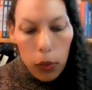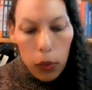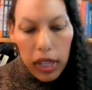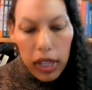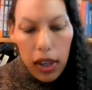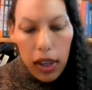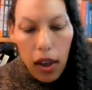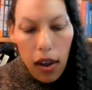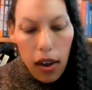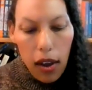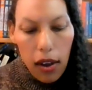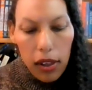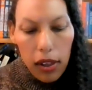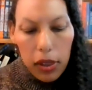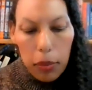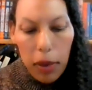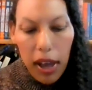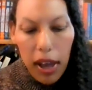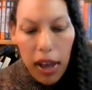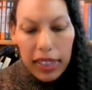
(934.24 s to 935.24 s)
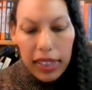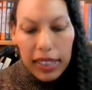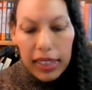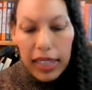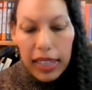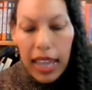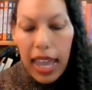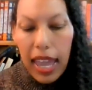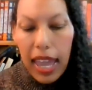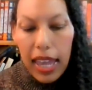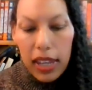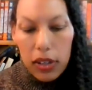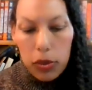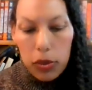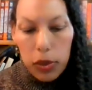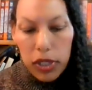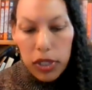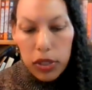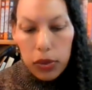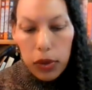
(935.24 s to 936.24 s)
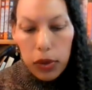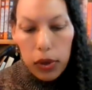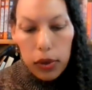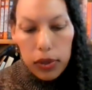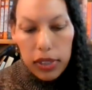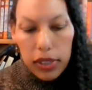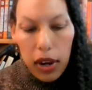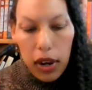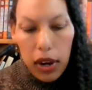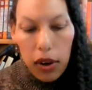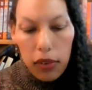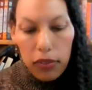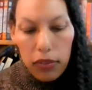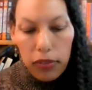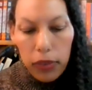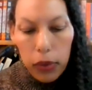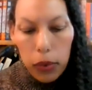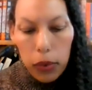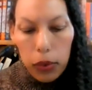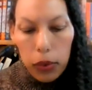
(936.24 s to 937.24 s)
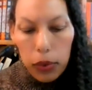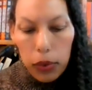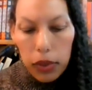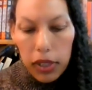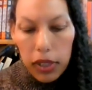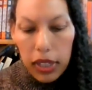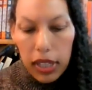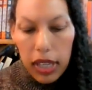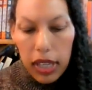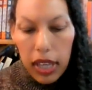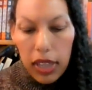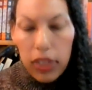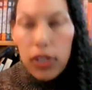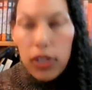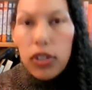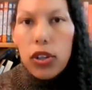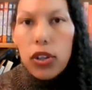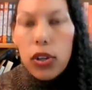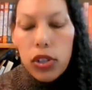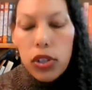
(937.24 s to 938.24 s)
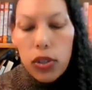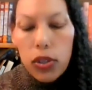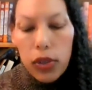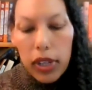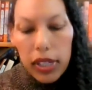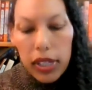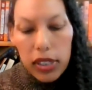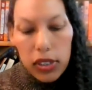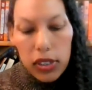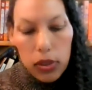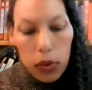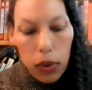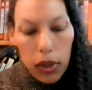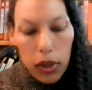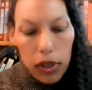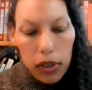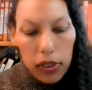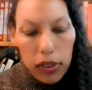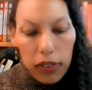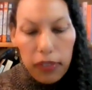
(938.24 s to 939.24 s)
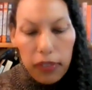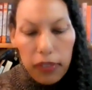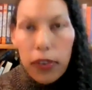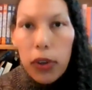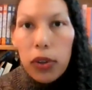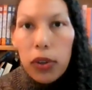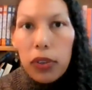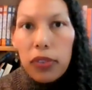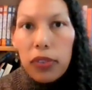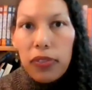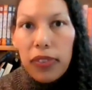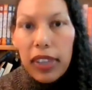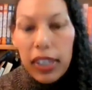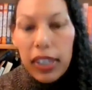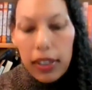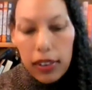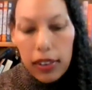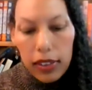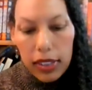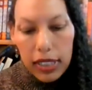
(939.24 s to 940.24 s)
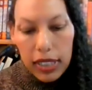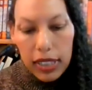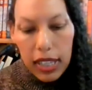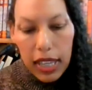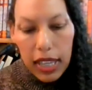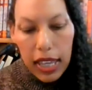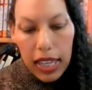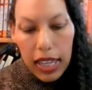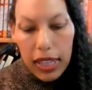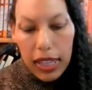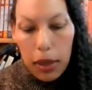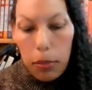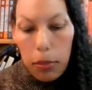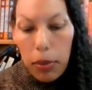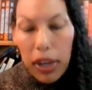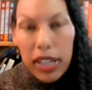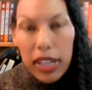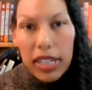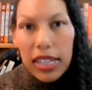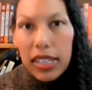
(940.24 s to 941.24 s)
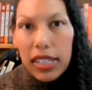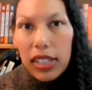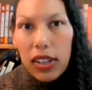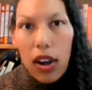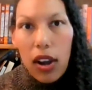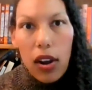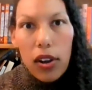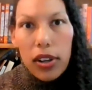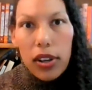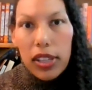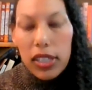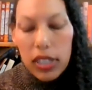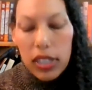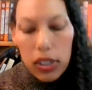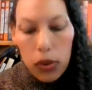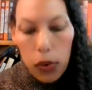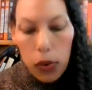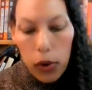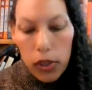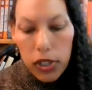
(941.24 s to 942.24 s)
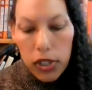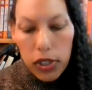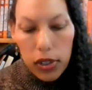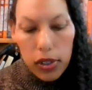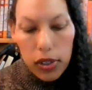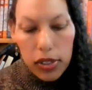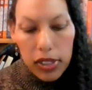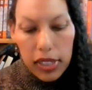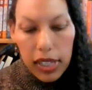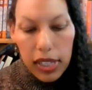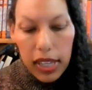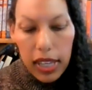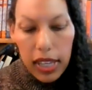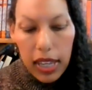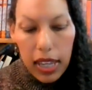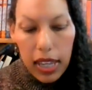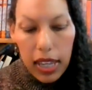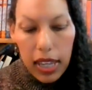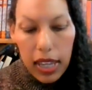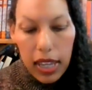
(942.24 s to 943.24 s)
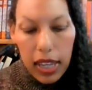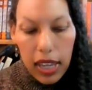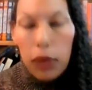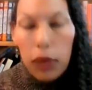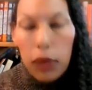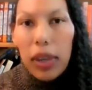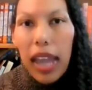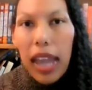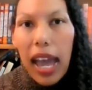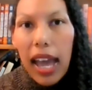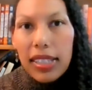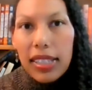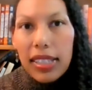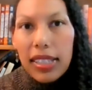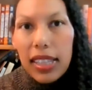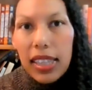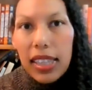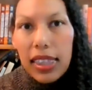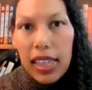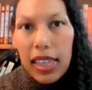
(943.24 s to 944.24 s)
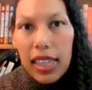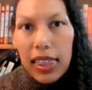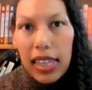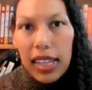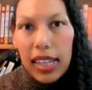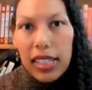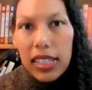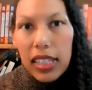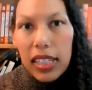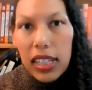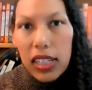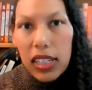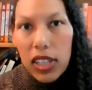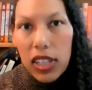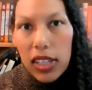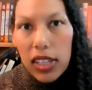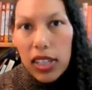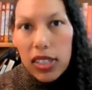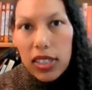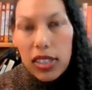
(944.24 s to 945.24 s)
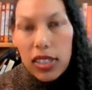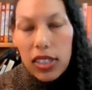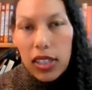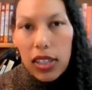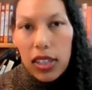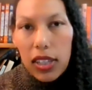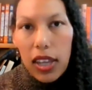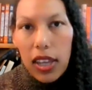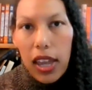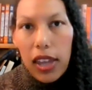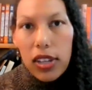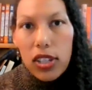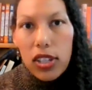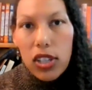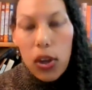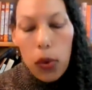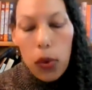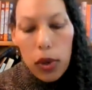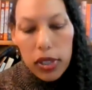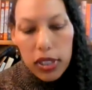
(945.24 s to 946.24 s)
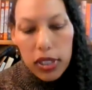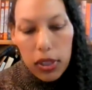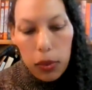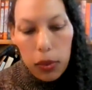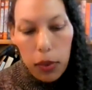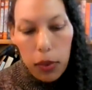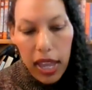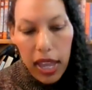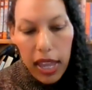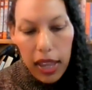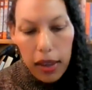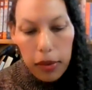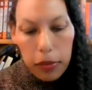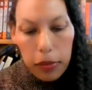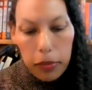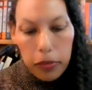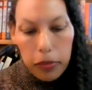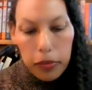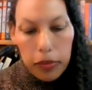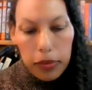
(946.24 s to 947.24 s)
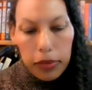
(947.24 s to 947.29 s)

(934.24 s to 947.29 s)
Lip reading: We call upon the land which grows our food, the nurturing soil, the fertile fields, the abundant gardens and orchards, and we ask that they teach us and show us the way.